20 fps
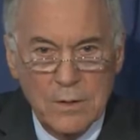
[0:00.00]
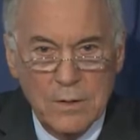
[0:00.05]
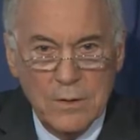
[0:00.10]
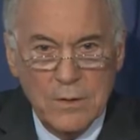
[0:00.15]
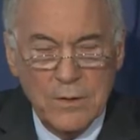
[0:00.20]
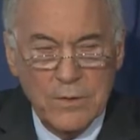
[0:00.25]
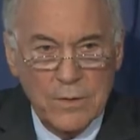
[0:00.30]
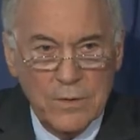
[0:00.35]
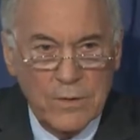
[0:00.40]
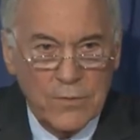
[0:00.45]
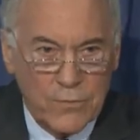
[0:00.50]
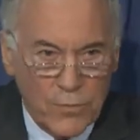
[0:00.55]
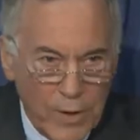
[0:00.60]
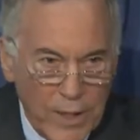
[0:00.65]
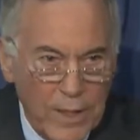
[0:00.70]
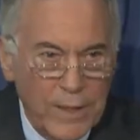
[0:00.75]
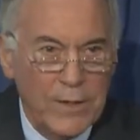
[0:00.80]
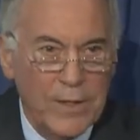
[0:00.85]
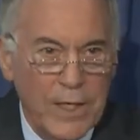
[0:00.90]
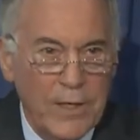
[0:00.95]
The, the
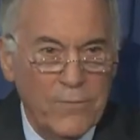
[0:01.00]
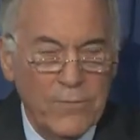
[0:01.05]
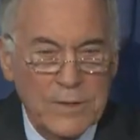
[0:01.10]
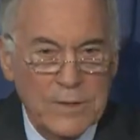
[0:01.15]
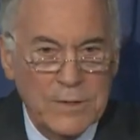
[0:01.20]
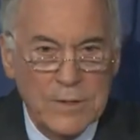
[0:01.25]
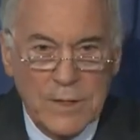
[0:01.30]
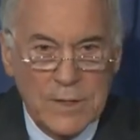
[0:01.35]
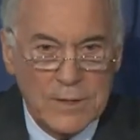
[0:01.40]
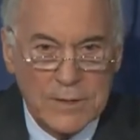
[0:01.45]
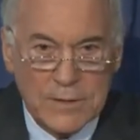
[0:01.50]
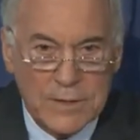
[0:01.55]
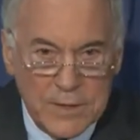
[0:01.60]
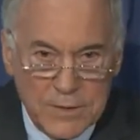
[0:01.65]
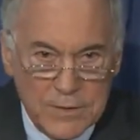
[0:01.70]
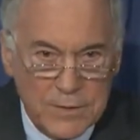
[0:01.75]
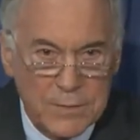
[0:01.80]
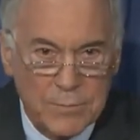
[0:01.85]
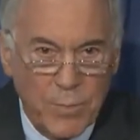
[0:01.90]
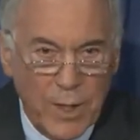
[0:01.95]
trade deficit is
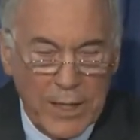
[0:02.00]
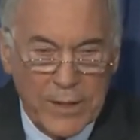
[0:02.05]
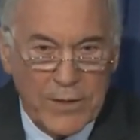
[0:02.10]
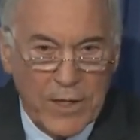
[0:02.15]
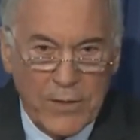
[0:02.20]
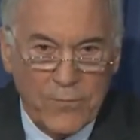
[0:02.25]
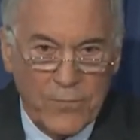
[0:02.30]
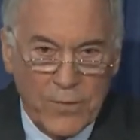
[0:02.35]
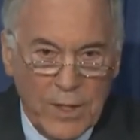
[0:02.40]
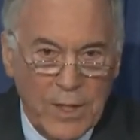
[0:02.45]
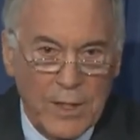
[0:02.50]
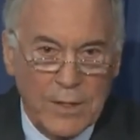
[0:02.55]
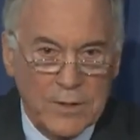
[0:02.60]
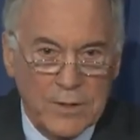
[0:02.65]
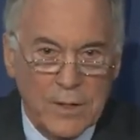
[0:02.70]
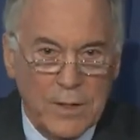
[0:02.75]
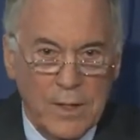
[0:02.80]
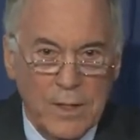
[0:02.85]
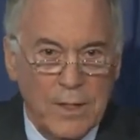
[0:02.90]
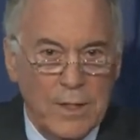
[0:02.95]
just by
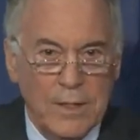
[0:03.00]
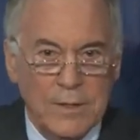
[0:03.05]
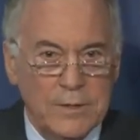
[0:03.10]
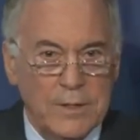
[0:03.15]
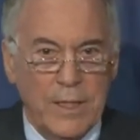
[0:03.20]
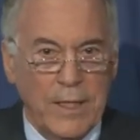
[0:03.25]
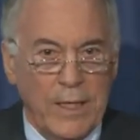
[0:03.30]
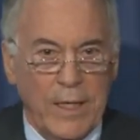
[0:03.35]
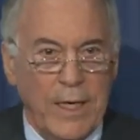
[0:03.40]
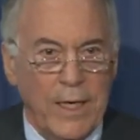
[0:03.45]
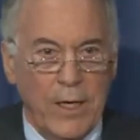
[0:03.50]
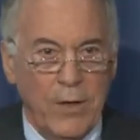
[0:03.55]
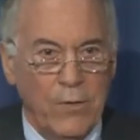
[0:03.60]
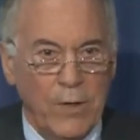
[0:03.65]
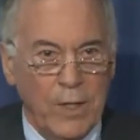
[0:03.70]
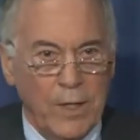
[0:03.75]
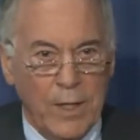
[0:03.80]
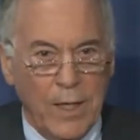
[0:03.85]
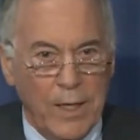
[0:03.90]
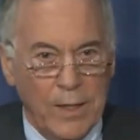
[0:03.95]
definition, it's an
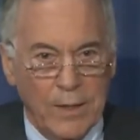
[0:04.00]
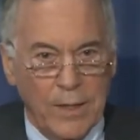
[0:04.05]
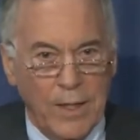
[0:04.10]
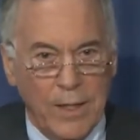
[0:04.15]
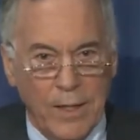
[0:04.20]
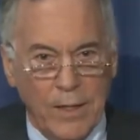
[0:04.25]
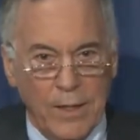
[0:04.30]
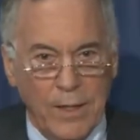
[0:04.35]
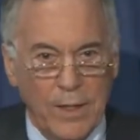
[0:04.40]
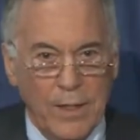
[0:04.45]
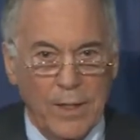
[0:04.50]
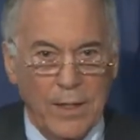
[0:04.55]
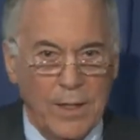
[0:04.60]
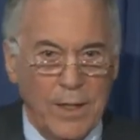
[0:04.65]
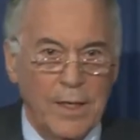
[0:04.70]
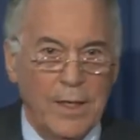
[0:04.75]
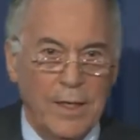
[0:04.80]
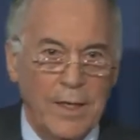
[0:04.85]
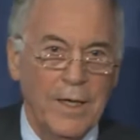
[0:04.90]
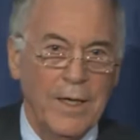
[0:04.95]
accounting identity
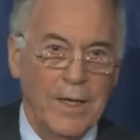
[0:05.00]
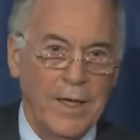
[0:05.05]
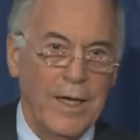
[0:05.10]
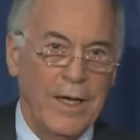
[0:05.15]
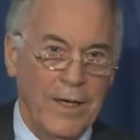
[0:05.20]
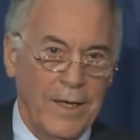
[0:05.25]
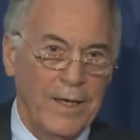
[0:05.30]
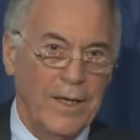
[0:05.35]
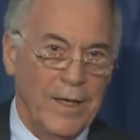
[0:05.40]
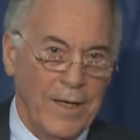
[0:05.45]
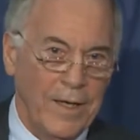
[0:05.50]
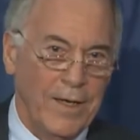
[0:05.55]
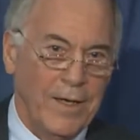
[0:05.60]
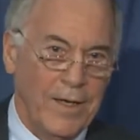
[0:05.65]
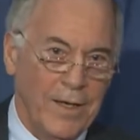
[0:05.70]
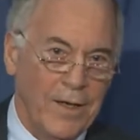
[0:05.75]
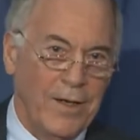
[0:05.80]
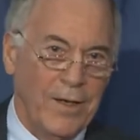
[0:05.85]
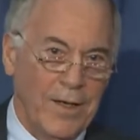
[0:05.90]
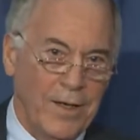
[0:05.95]
and, and it,
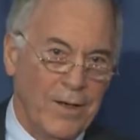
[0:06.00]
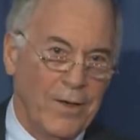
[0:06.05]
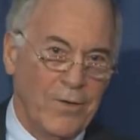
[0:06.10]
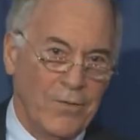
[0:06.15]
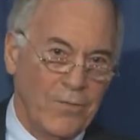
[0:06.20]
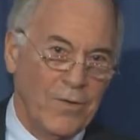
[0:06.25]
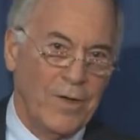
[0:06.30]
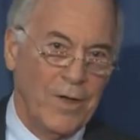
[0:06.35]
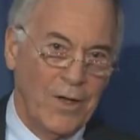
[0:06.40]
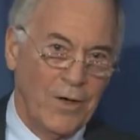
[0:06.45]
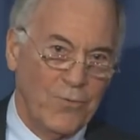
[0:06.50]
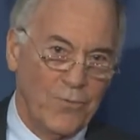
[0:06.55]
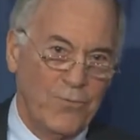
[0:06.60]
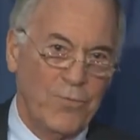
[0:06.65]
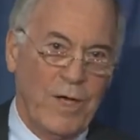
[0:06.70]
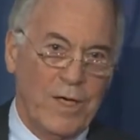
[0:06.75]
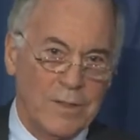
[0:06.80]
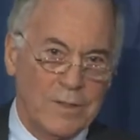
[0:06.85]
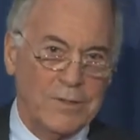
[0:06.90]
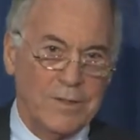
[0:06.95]
it, it is a
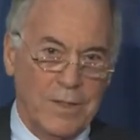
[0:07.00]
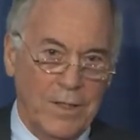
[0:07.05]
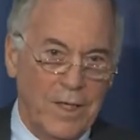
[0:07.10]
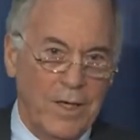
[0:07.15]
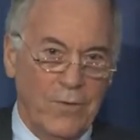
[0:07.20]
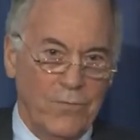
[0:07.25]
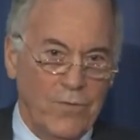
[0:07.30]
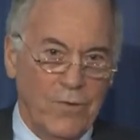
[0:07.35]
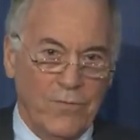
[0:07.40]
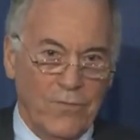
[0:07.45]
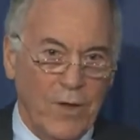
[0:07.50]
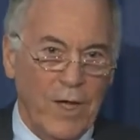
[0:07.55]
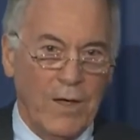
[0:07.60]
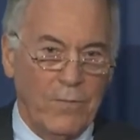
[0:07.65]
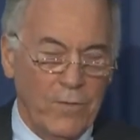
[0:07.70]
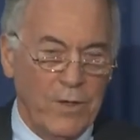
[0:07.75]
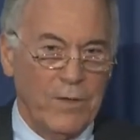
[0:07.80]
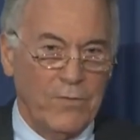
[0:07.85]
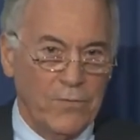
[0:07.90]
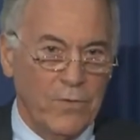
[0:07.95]
function of the
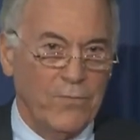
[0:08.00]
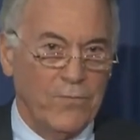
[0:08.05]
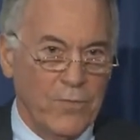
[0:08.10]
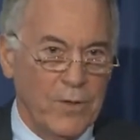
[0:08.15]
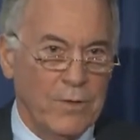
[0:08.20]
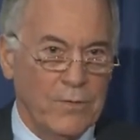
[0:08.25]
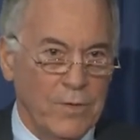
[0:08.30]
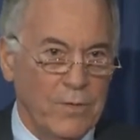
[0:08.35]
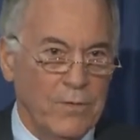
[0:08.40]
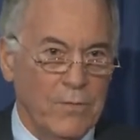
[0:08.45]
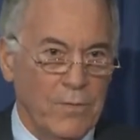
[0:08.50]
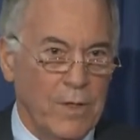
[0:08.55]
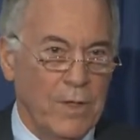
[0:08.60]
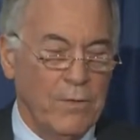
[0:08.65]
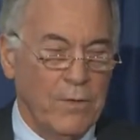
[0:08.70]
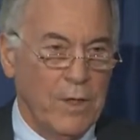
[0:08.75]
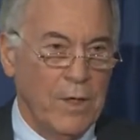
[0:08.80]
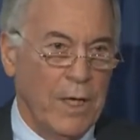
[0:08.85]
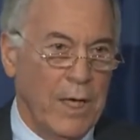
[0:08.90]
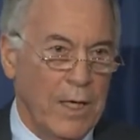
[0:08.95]
savings deficiency
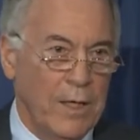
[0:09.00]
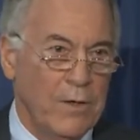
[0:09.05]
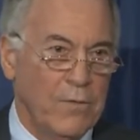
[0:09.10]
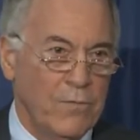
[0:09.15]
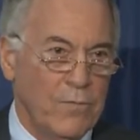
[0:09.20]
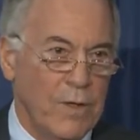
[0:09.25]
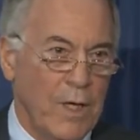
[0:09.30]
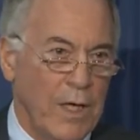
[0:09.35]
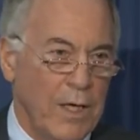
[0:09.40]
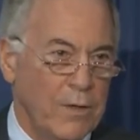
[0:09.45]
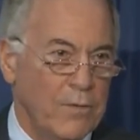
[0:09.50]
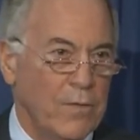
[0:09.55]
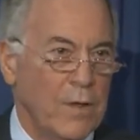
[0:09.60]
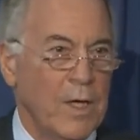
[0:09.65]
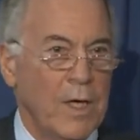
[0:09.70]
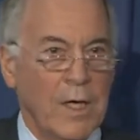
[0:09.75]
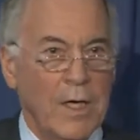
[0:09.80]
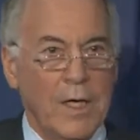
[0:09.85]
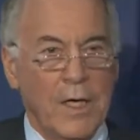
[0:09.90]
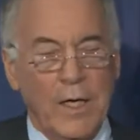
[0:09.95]
in the United States.
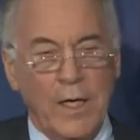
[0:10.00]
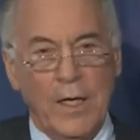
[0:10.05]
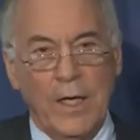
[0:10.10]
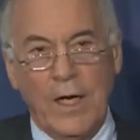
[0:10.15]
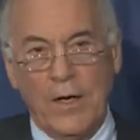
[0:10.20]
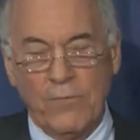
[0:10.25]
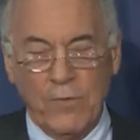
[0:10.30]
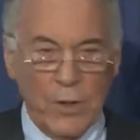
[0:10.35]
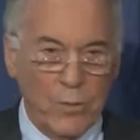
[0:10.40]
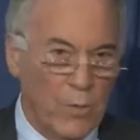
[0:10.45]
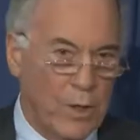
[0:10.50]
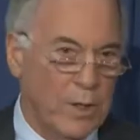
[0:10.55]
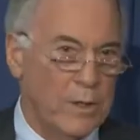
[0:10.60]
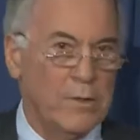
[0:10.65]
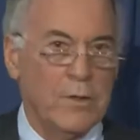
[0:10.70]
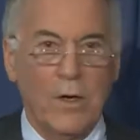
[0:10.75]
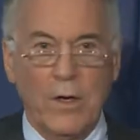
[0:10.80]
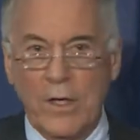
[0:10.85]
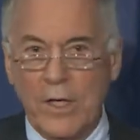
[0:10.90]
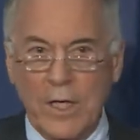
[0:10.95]
And everyone
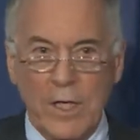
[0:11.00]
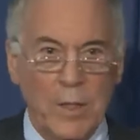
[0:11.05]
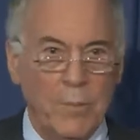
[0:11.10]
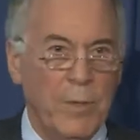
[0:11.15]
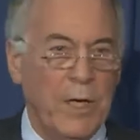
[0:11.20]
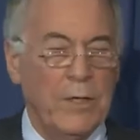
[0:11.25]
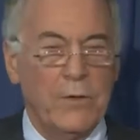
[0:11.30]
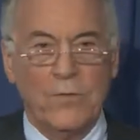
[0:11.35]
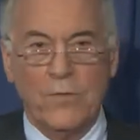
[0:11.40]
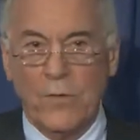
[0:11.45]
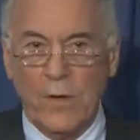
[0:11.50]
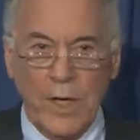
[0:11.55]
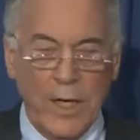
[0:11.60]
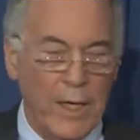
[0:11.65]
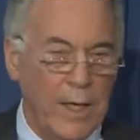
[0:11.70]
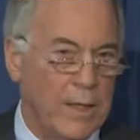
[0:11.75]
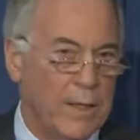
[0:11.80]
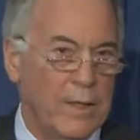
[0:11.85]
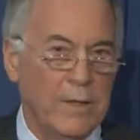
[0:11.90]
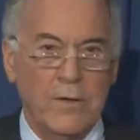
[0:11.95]
talking about
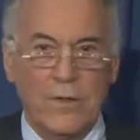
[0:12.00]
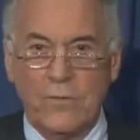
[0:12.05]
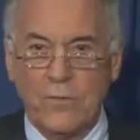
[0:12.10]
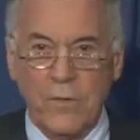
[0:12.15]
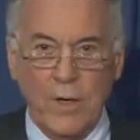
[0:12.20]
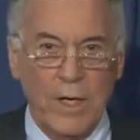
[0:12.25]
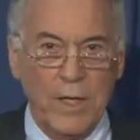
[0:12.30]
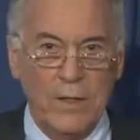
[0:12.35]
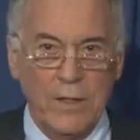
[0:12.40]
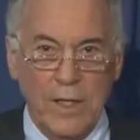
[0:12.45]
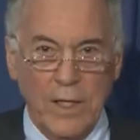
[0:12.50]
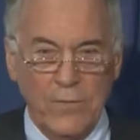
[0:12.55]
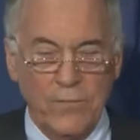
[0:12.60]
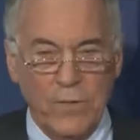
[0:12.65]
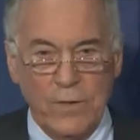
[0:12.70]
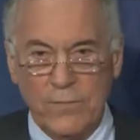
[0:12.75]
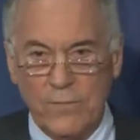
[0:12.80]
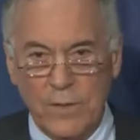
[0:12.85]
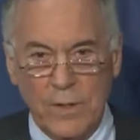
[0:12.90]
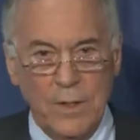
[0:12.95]
trade and the trade
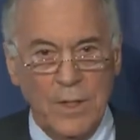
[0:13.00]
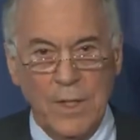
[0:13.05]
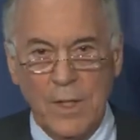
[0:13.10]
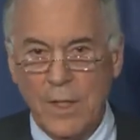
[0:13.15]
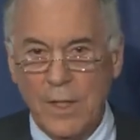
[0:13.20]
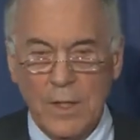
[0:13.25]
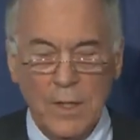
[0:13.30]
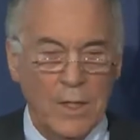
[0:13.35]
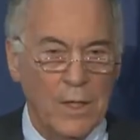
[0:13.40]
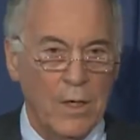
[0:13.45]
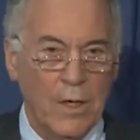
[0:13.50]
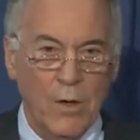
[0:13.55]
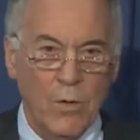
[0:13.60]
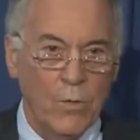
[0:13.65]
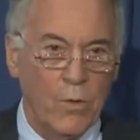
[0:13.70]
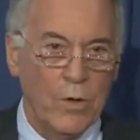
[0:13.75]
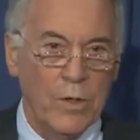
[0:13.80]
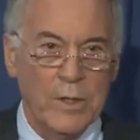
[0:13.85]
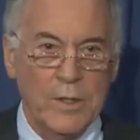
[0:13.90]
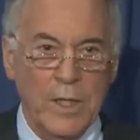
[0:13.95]
deficit get all
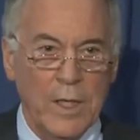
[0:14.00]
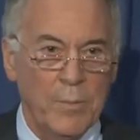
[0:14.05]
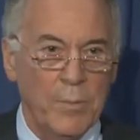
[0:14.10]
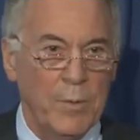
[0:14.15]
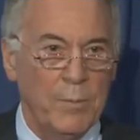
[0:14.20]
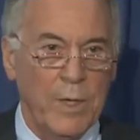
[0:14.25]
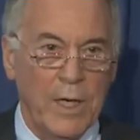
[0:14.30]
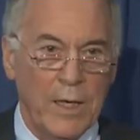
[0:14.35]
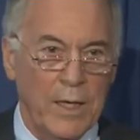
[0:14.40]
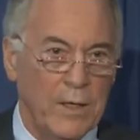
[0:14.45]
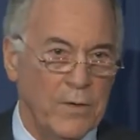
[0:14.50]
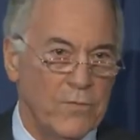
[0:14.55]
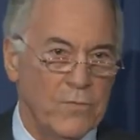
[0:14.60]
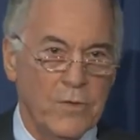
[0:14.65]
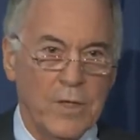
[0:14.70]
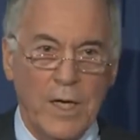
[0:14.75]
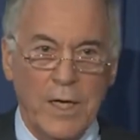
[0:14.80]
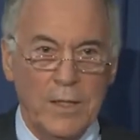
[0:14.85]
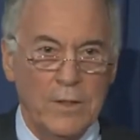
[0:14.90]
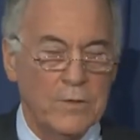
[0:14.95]
worked up about
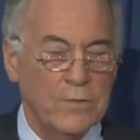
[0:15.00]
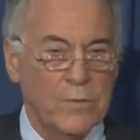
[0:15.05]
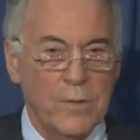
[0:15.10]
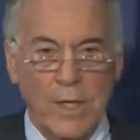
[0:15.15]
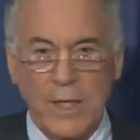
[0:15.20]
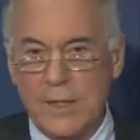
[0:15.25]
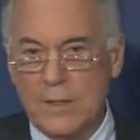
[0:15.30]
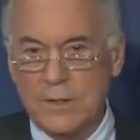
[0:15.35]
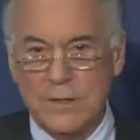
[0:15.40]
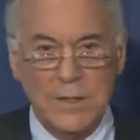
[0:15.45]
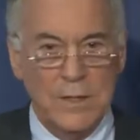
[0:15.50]
exchange rates